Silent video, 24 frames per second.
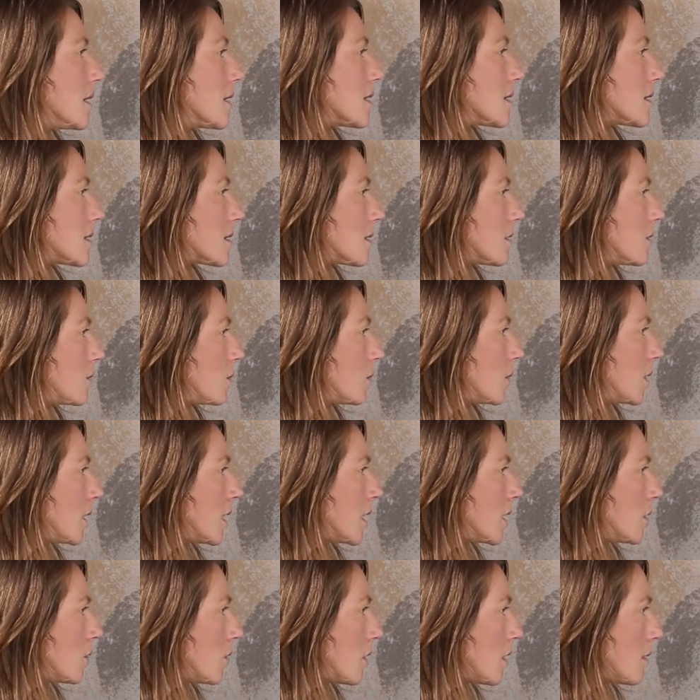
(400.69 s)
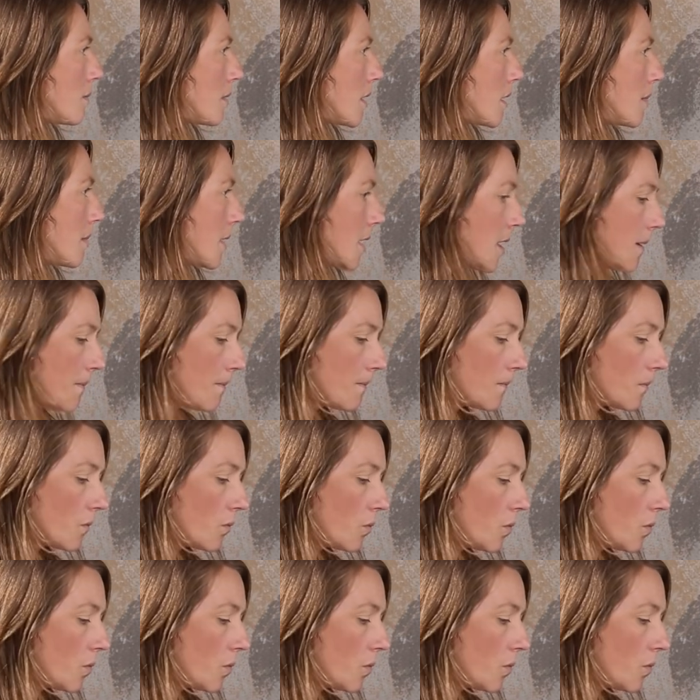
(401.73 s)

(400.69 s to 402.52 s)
So we'll ignore the baby.